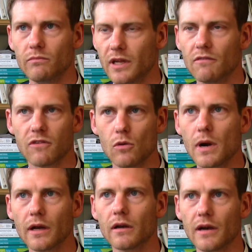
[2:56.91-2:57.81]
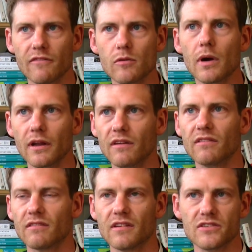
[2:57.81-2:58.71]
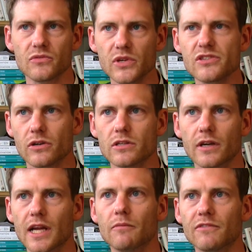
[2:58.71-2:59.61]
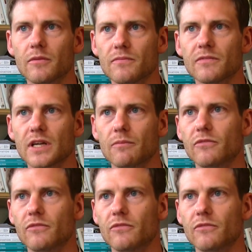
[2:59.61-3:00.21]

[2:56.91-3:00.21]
in Flowminder everybody is a researcher and come from